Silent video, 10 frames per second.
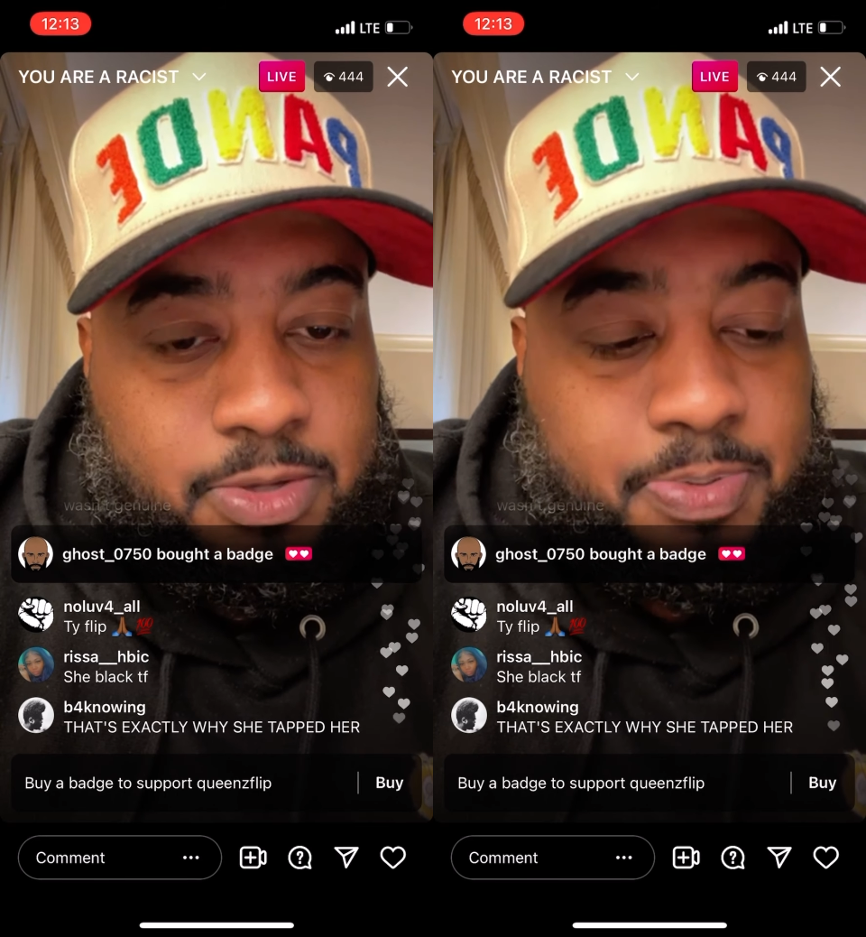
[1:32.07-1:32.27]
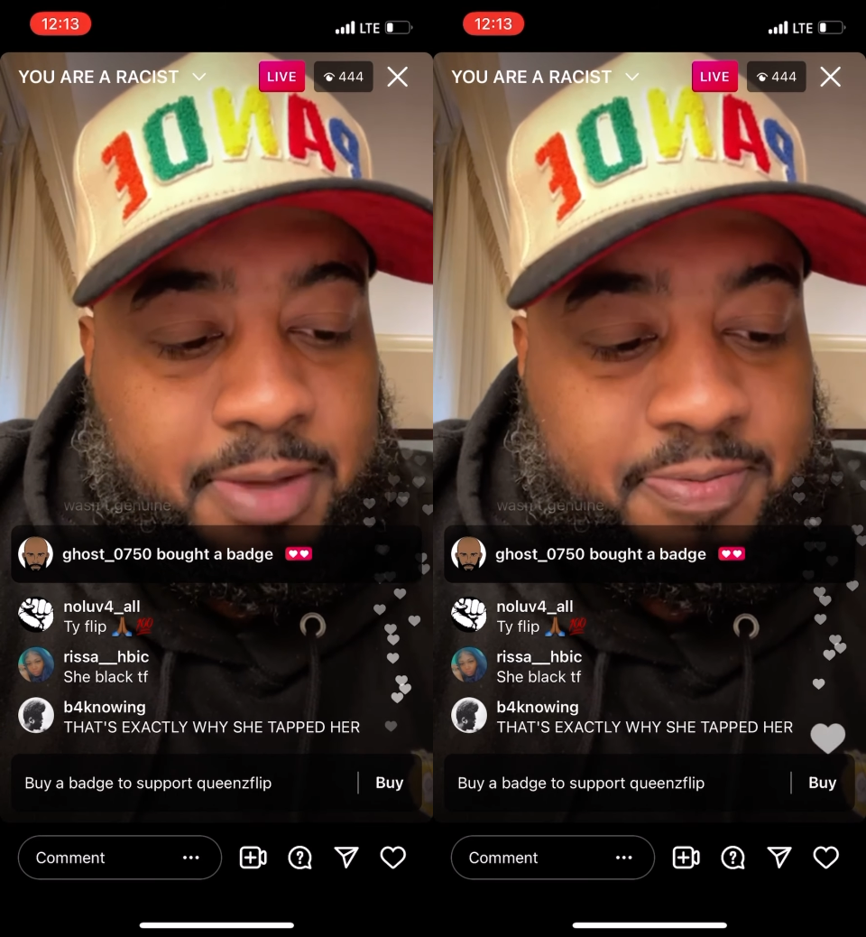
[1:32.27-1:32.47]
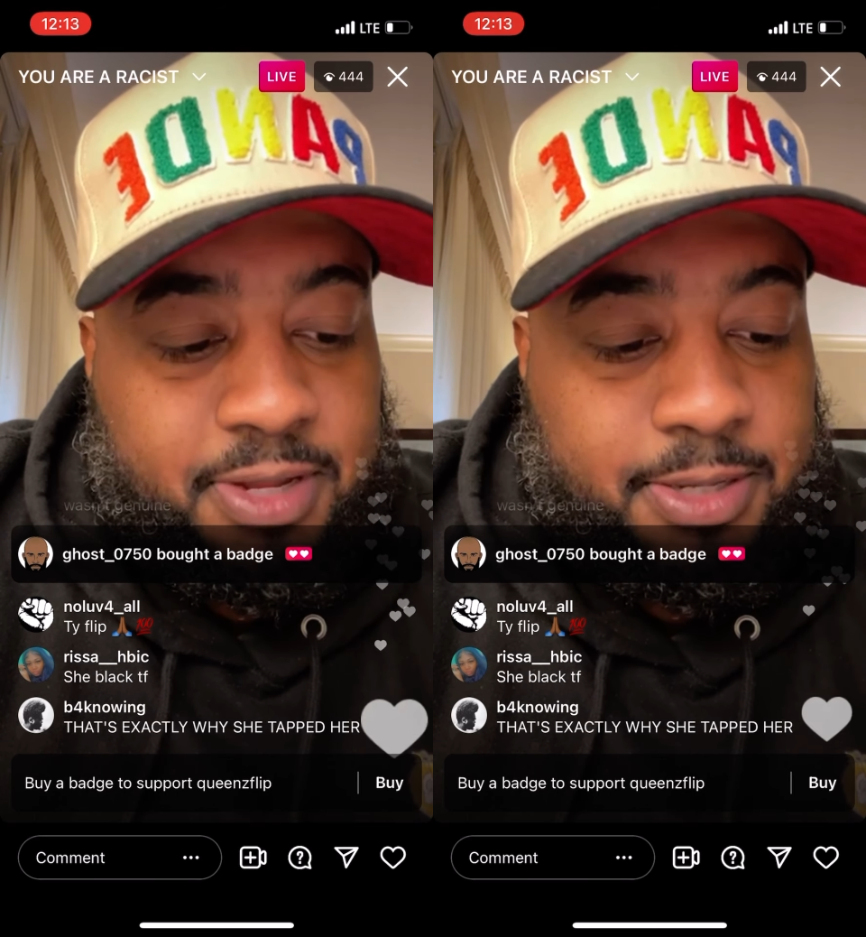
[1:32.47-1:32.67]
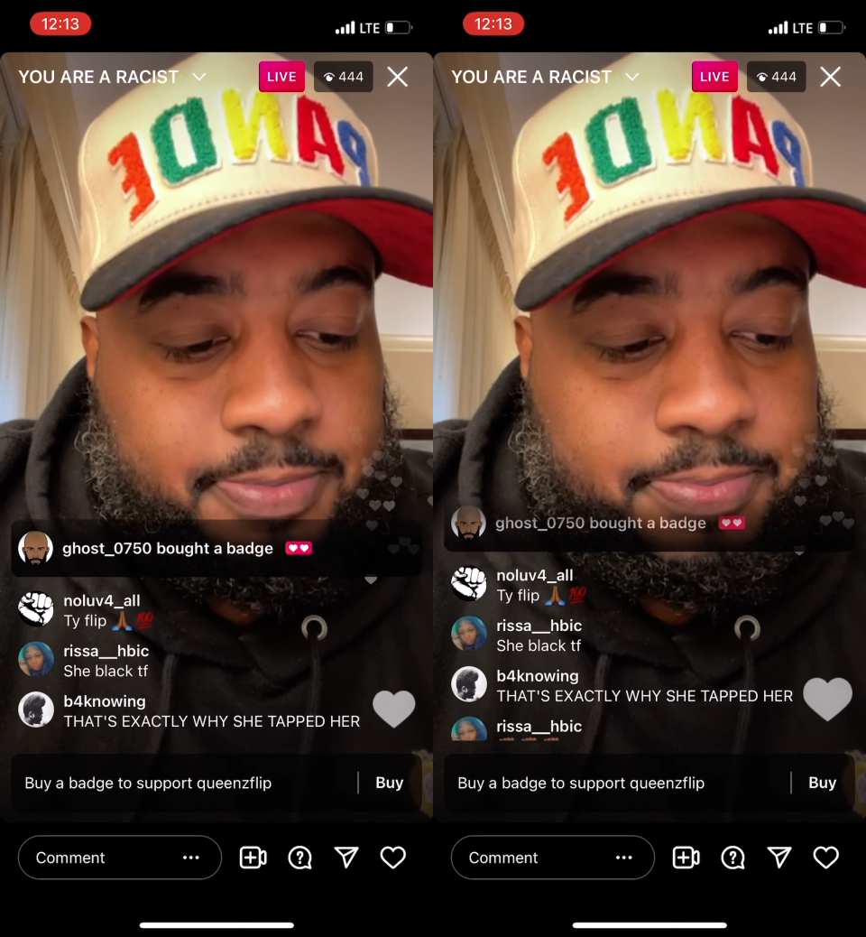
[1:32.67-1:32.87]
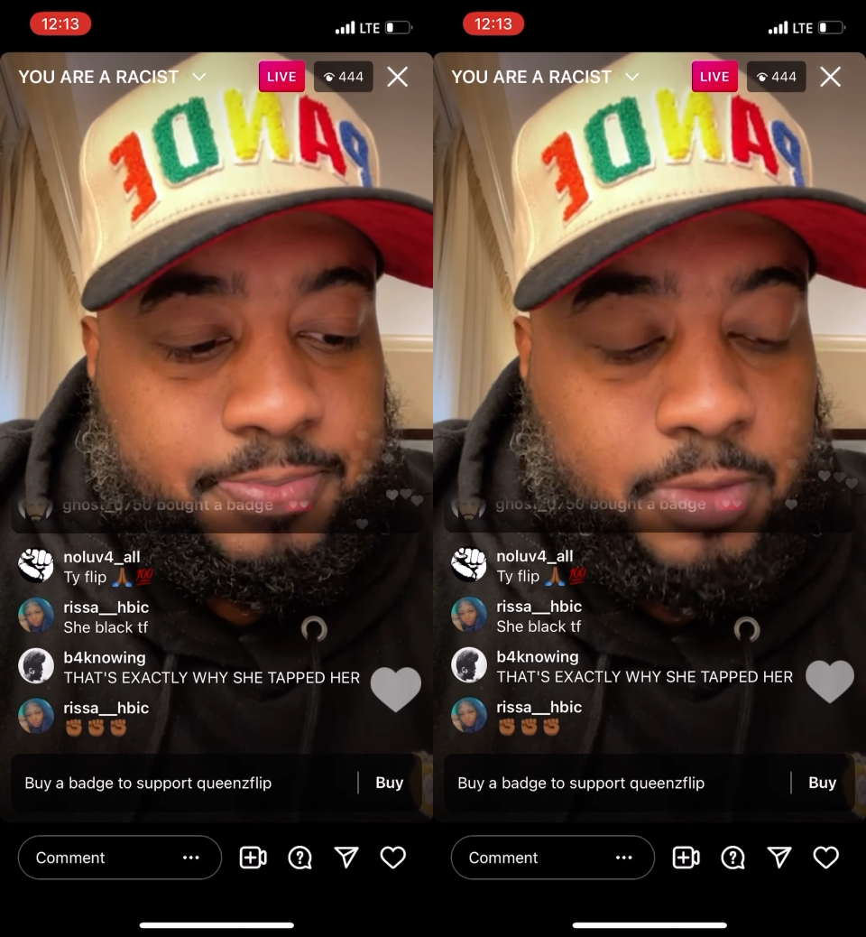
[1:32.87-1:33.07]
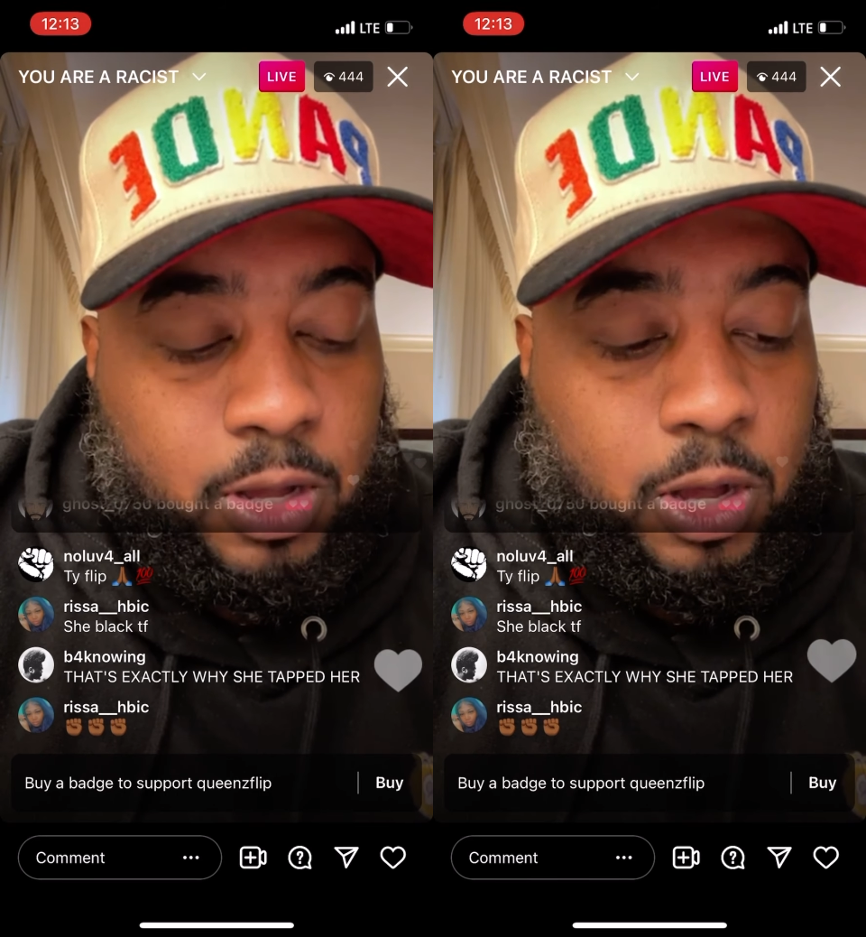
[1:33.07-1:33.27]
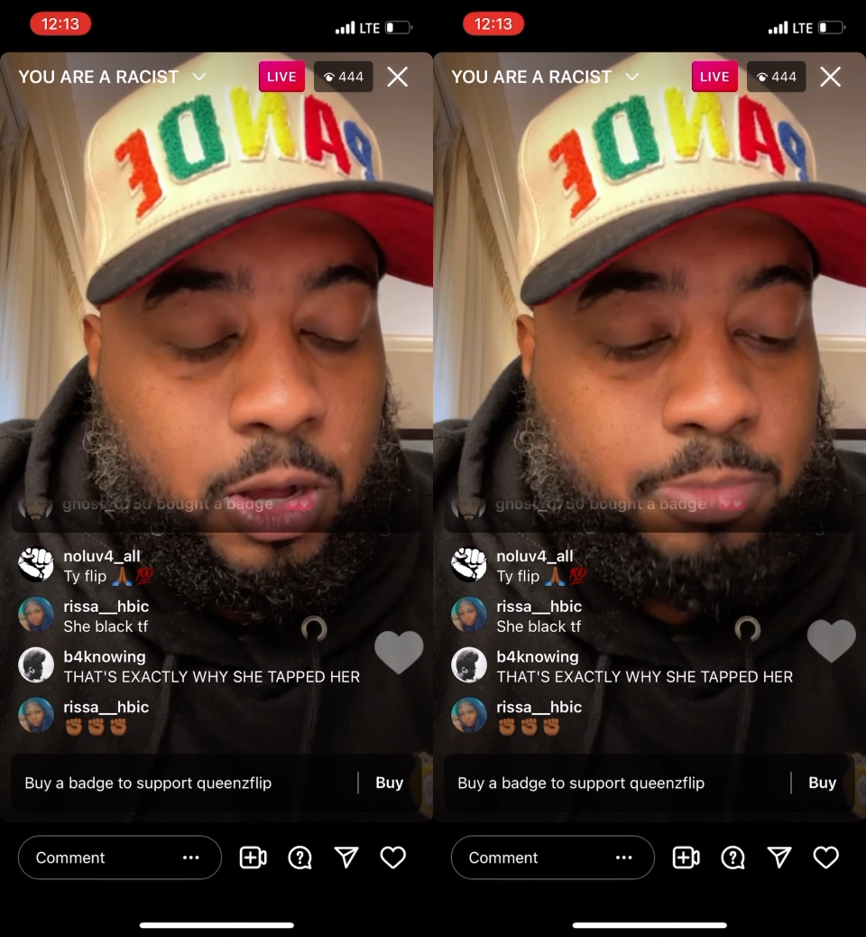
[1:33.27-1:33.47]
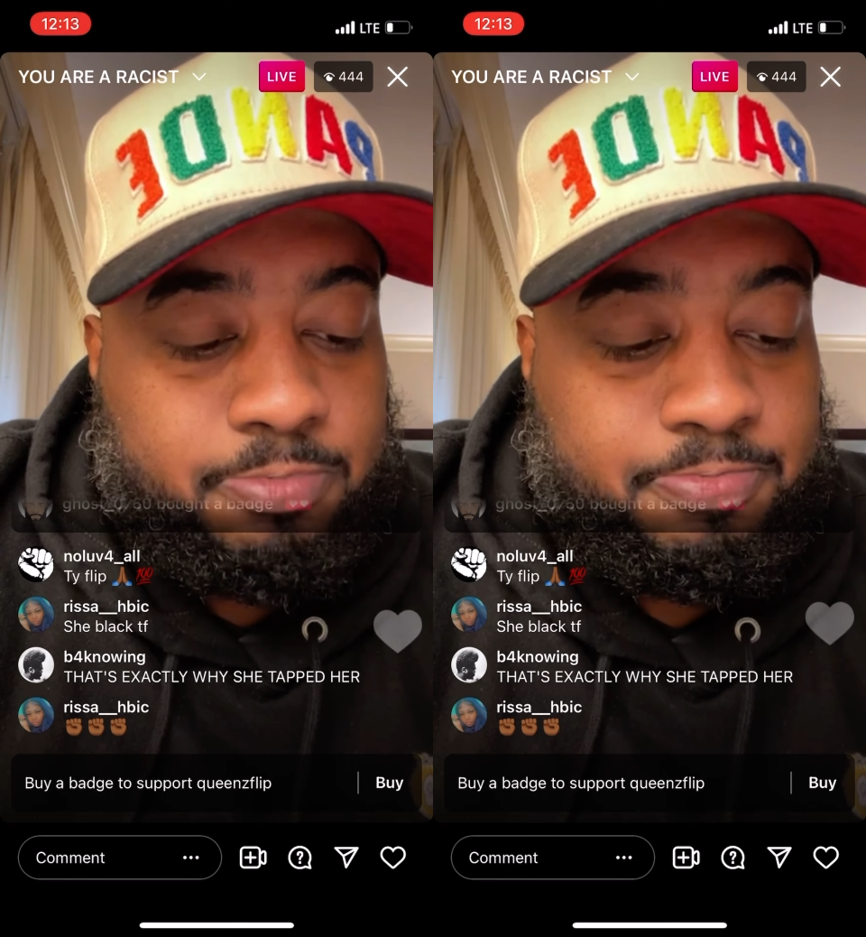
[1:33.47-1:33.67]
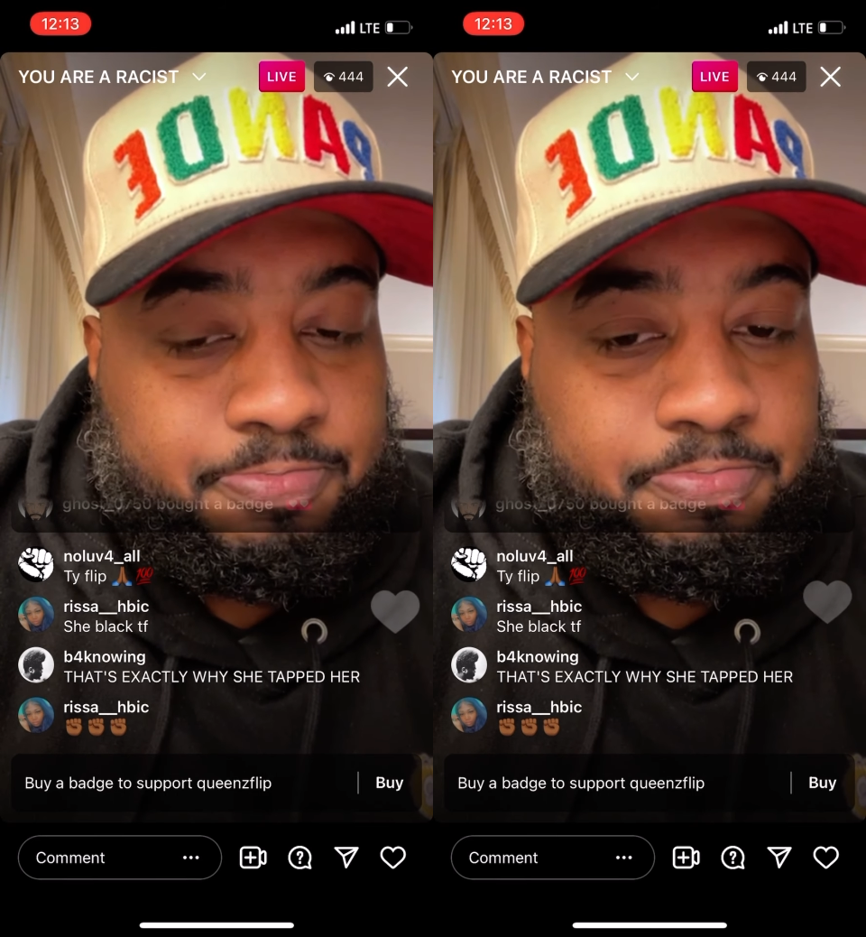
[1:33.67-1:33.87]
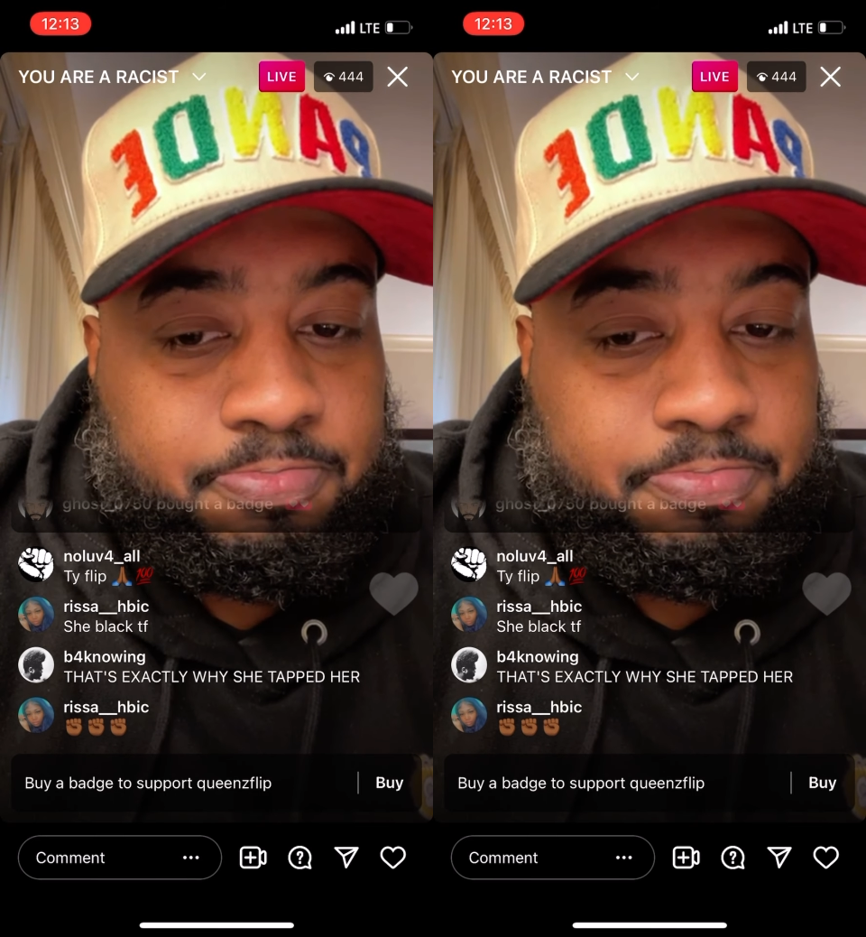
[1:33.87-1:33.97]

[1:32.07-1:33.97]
respectfully um,